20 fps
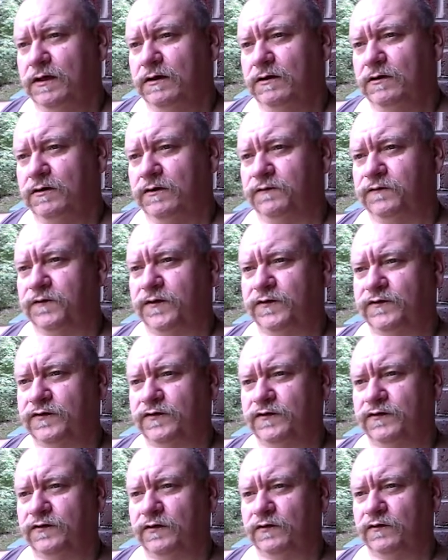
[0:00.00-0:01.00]
Your fish are
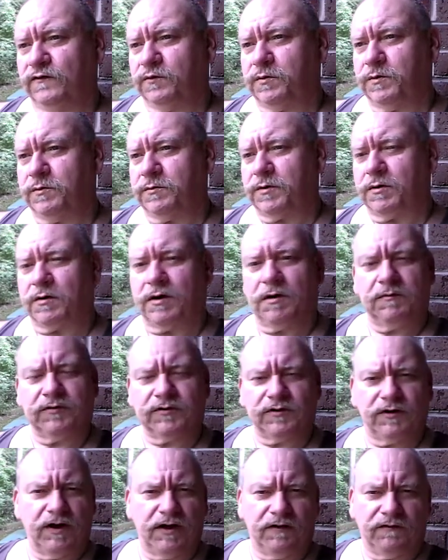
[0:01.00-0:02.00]
still swimming around, but
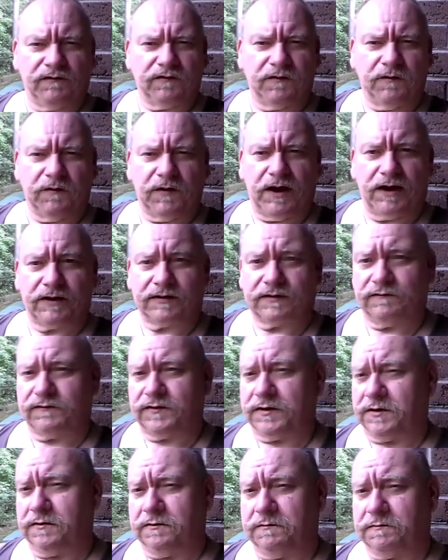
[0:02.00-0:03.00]
they're not so active,
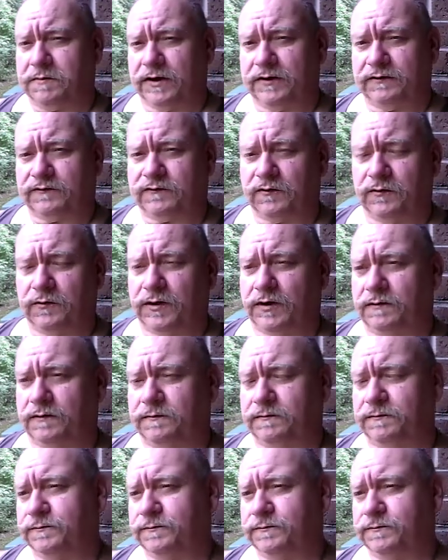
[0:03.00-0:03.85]
they don't bite so well.